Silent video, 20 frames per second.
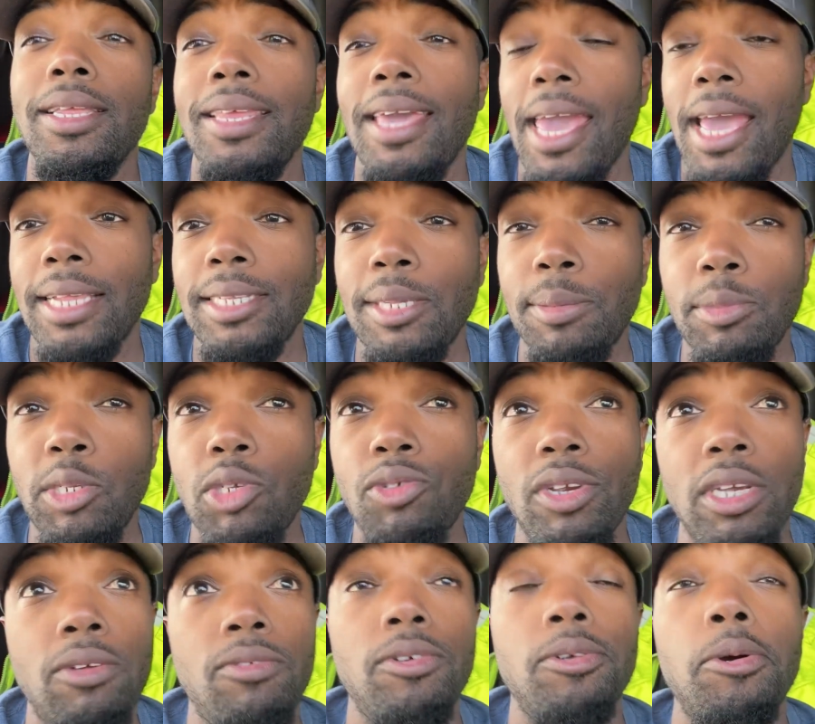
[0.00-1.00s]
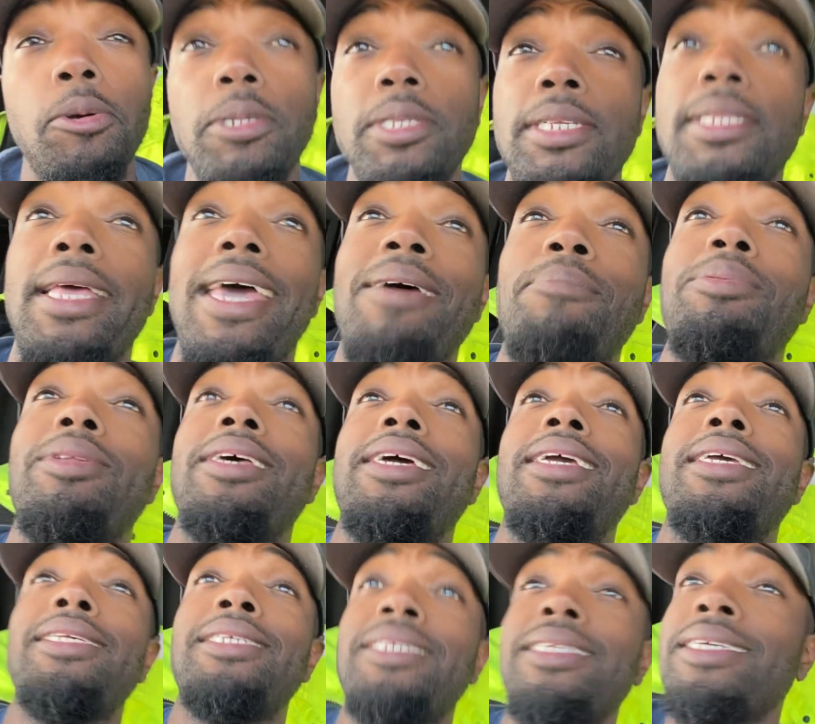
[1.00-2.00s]
they had some strict rules at that
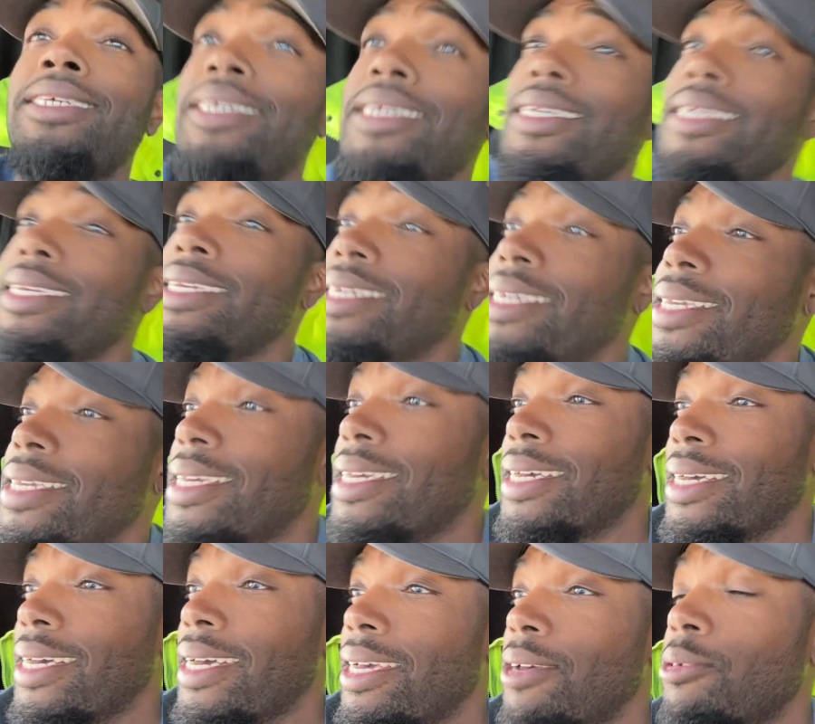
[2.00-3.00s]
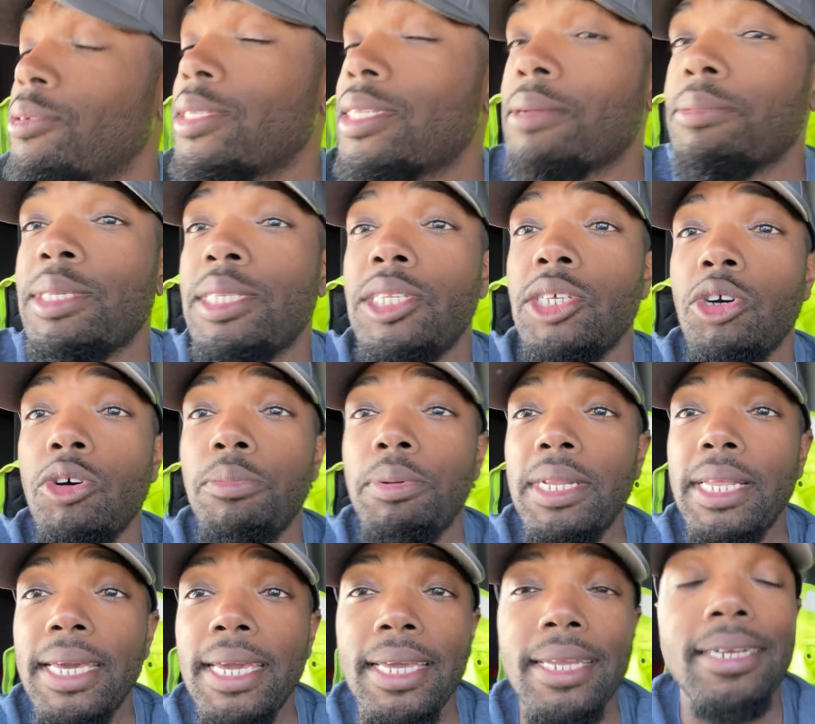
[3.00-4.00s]
place. Uh, it was some steel
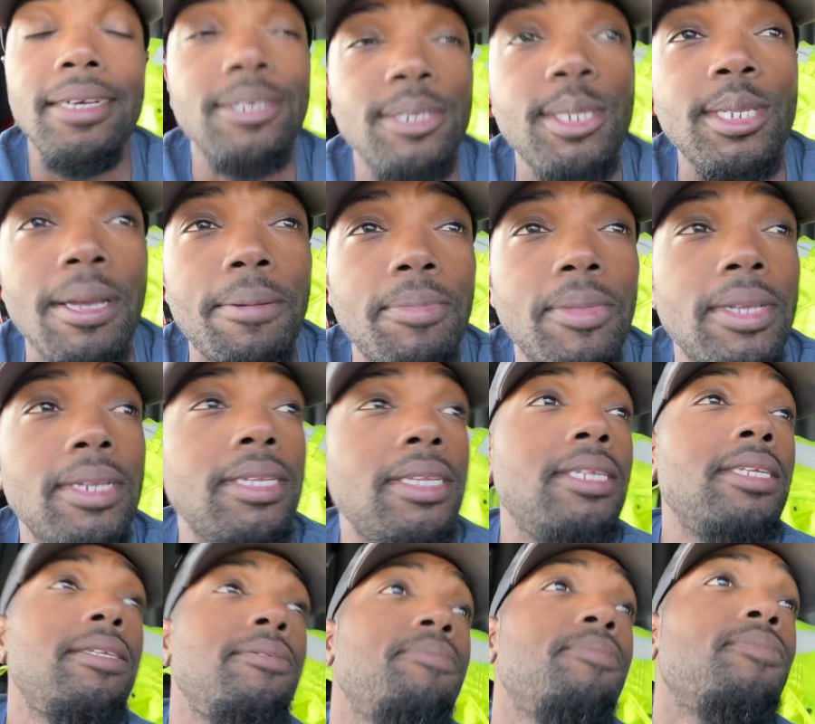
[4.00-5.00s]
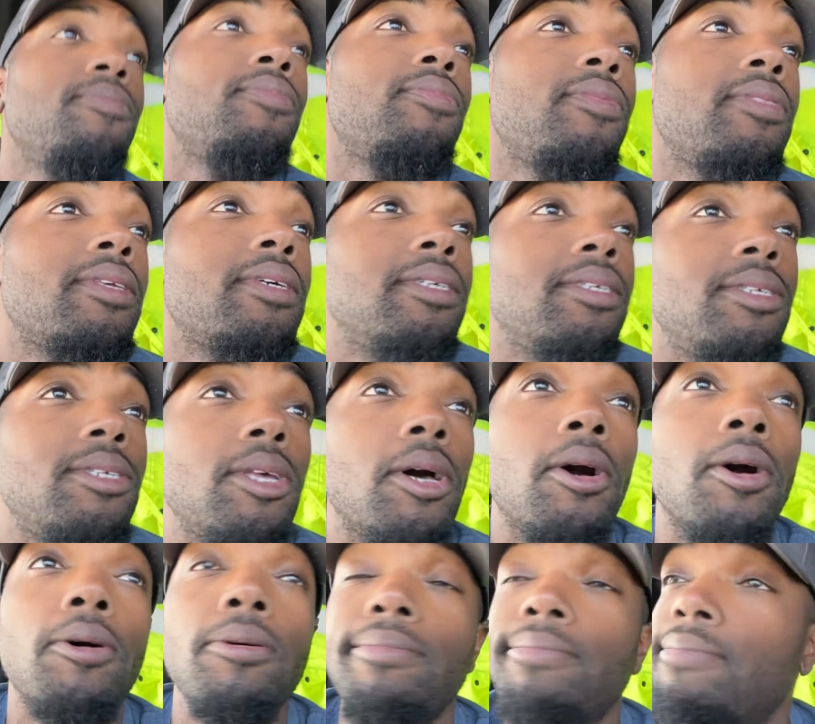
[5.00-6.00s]
plant or something.
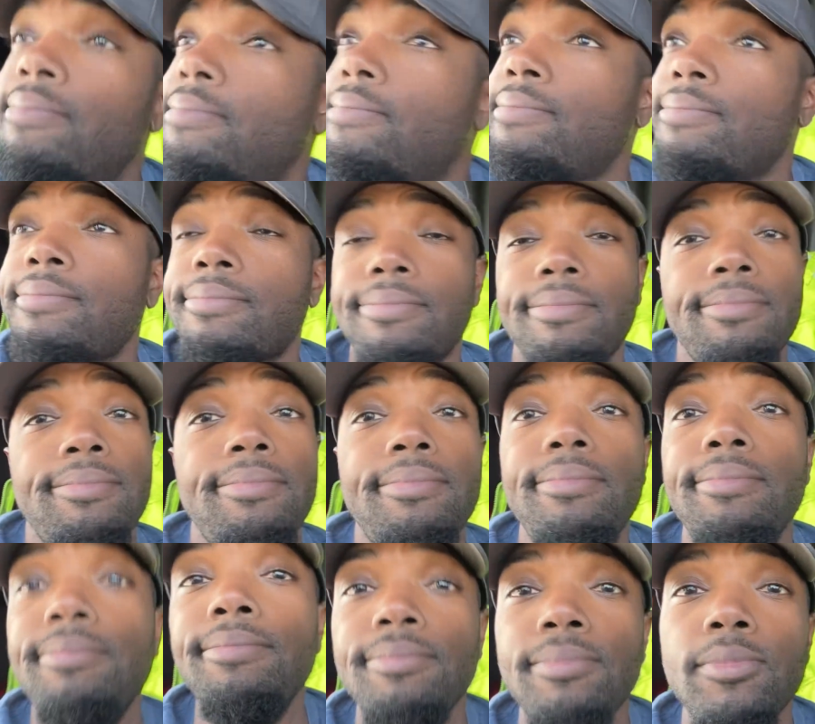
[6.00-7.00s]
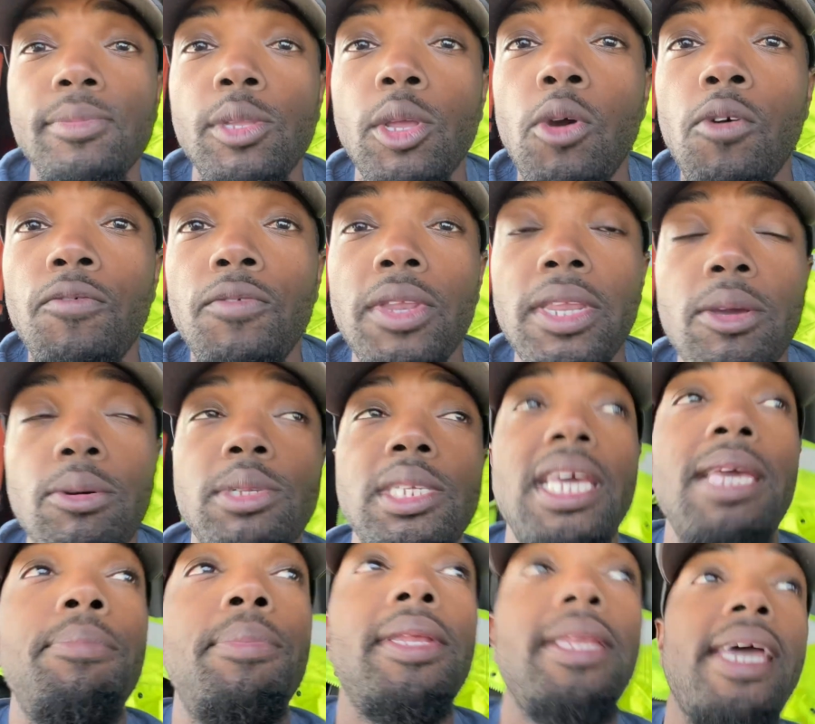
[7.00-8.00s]
So no
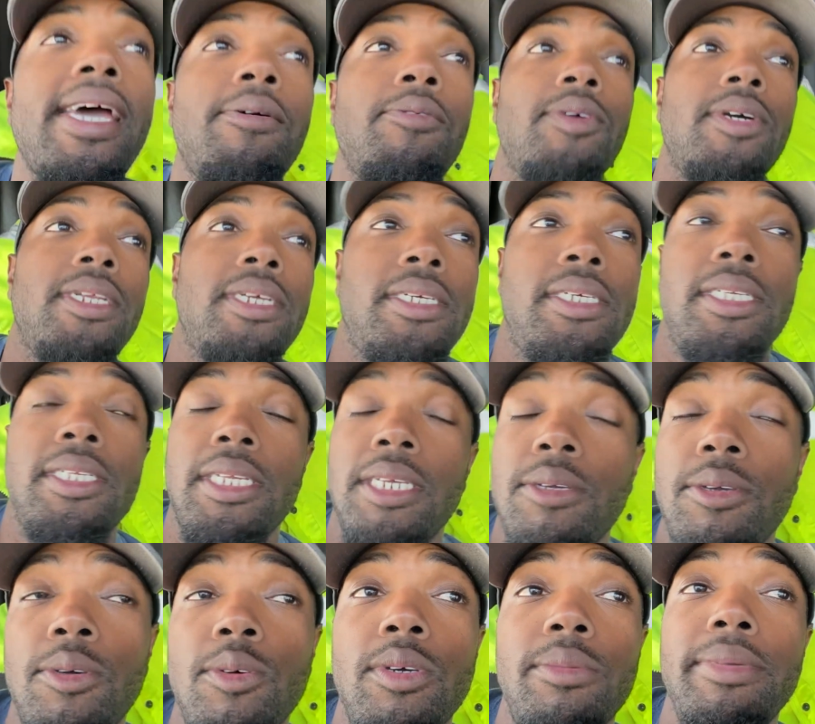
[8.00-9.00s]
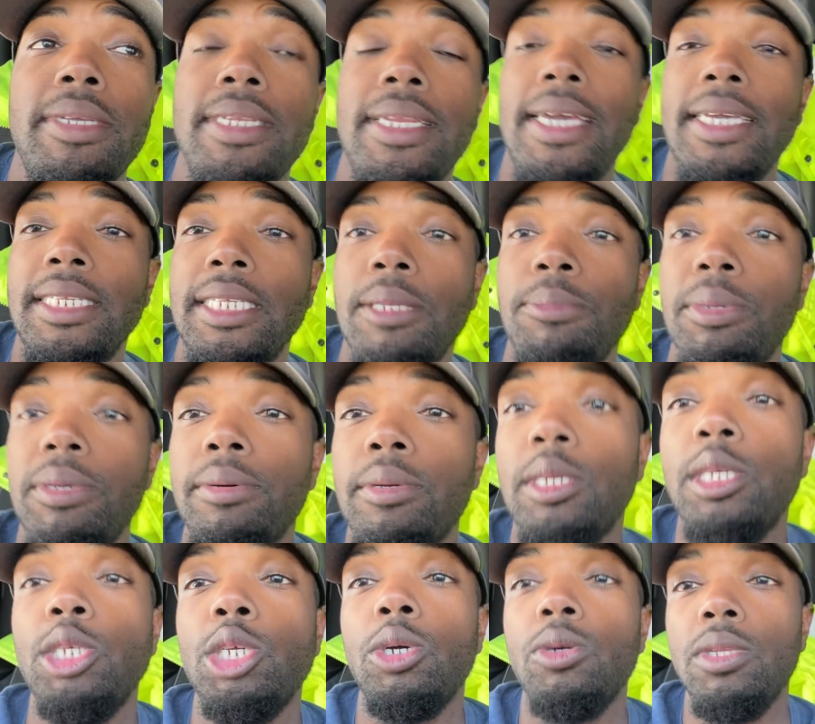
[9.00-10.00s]
videotaping that one because it would be nice to be able to
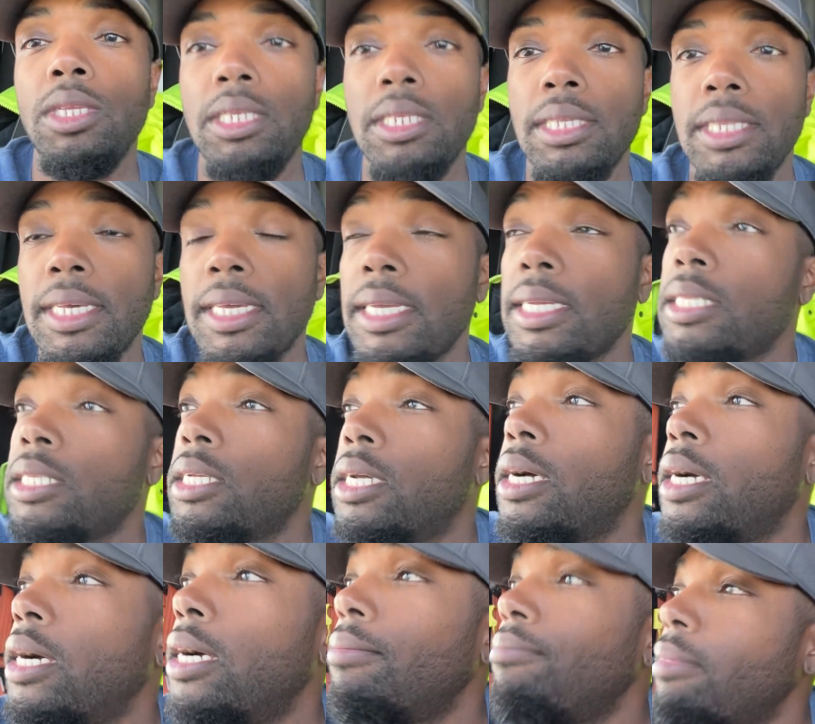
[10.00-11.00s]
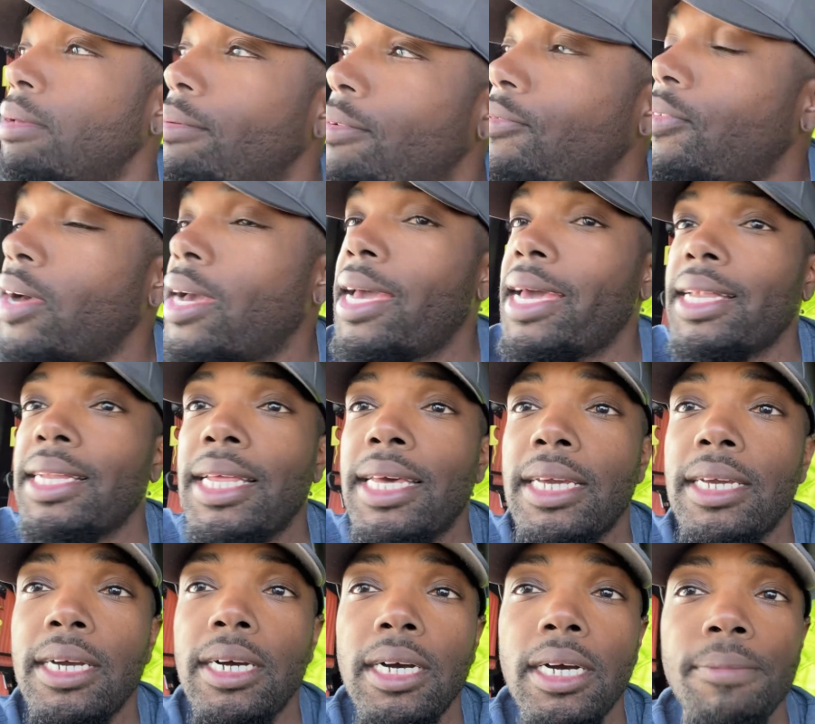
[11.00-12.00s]
show these things. Uh, maybe if I had
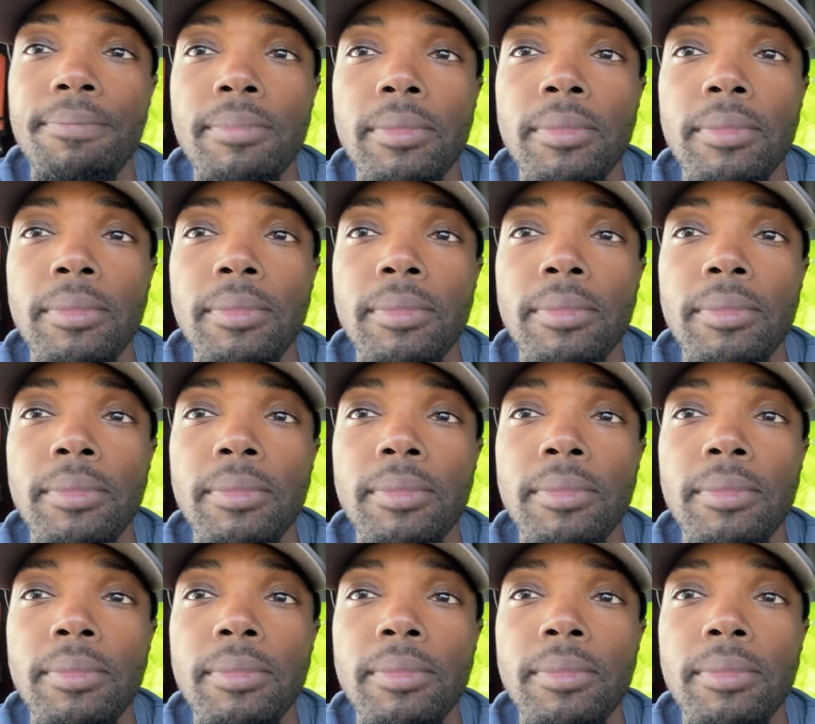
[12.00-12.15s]
like a,